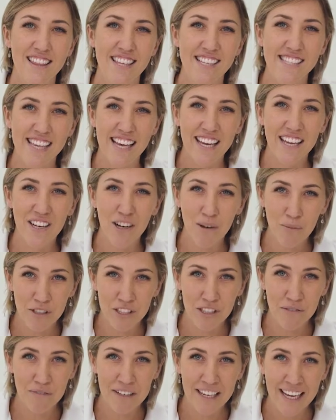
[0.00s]
The second
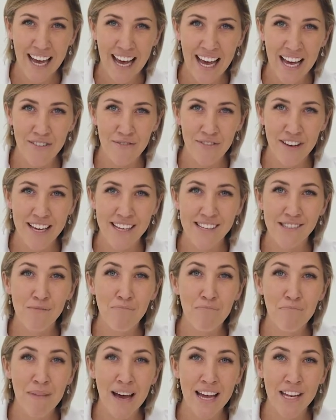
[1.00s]
option we have is
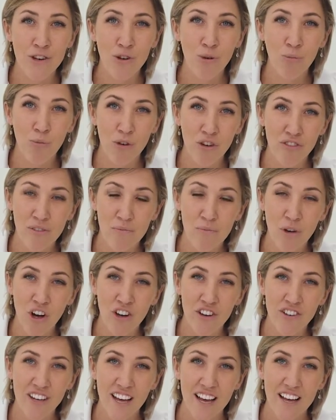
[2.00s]
manual movie
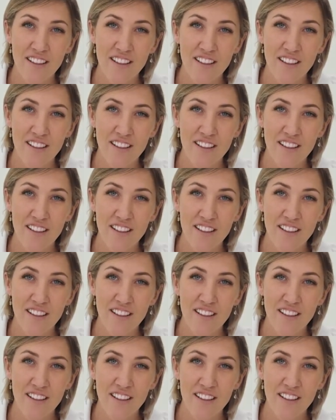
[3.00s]
mode.